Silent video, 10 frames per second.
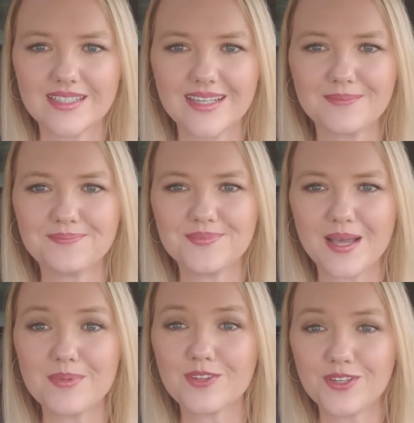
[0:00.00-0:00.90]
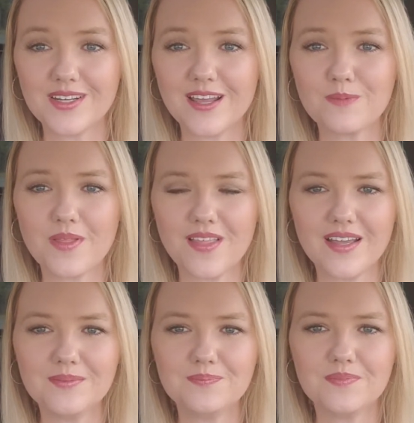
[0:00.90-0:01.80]
Yeah. I've been looking at them
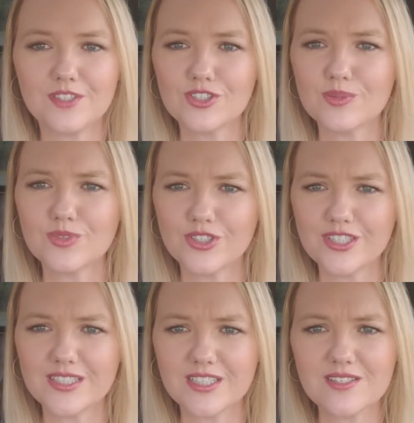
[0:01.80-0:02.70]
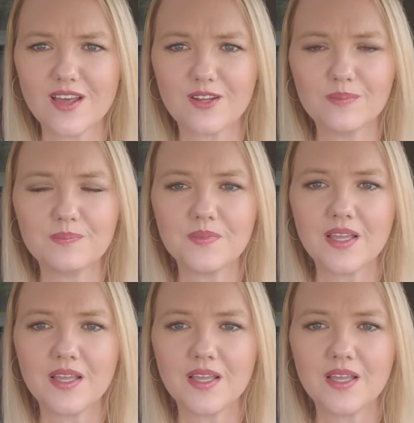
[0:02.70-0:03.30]
online. There's some really good deals on them.